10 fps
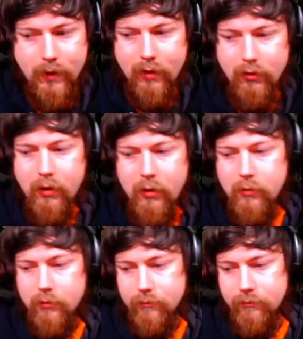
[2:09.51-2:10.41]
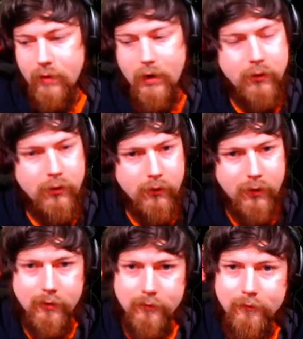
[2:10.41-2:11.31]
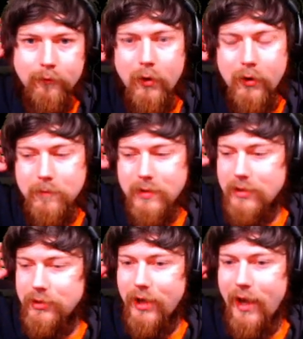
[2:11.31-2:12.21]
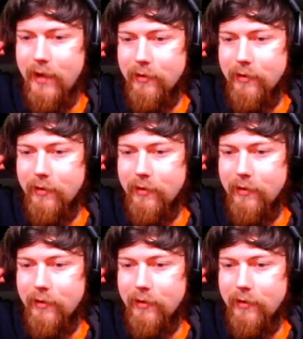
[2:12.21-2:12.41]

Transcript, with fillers: Hello! How are you doing? Welcome to the chat.